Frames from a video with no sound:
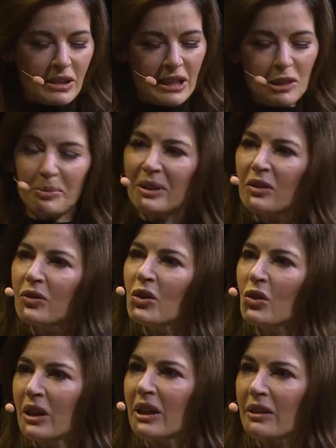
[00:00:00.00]
discipline of
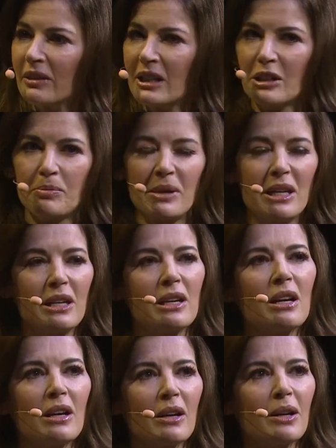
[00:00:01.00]
cooking gives
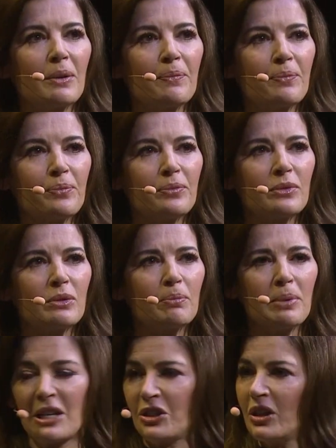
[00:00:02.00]
me
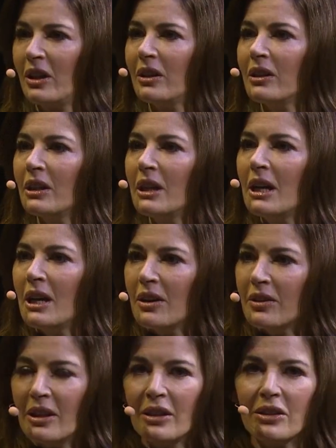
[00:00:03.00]
pleasure.
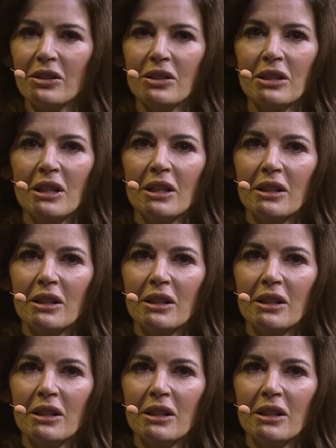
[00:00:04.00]
That